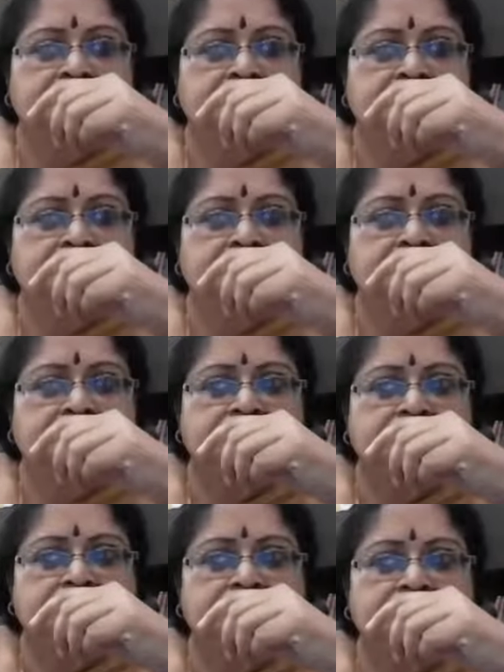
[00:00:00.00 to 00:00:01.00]

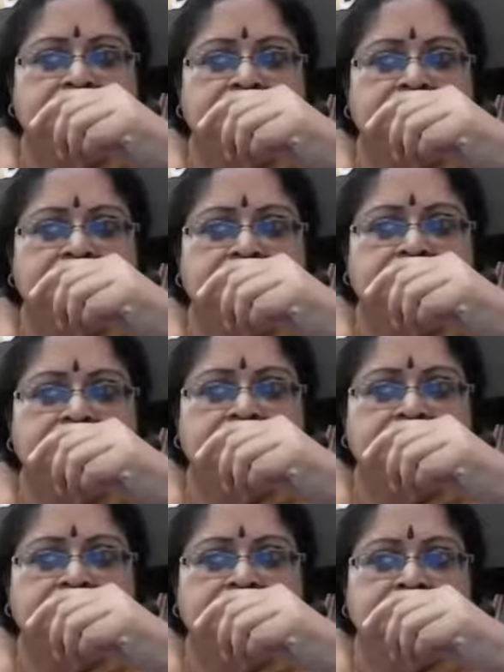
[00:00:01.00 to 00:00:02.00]

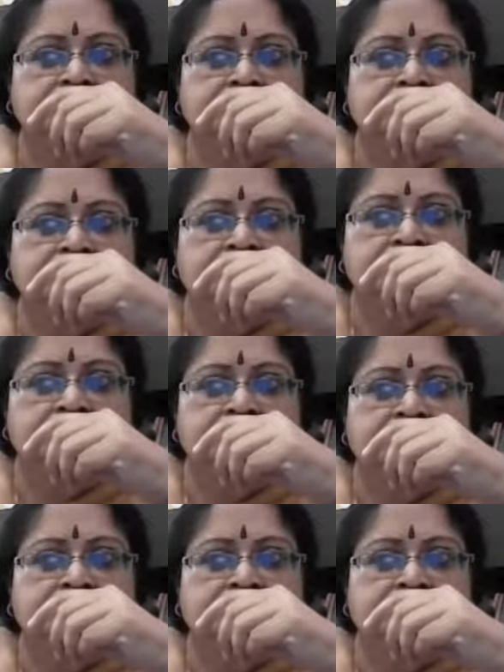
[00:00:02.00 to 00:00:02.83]
(silence)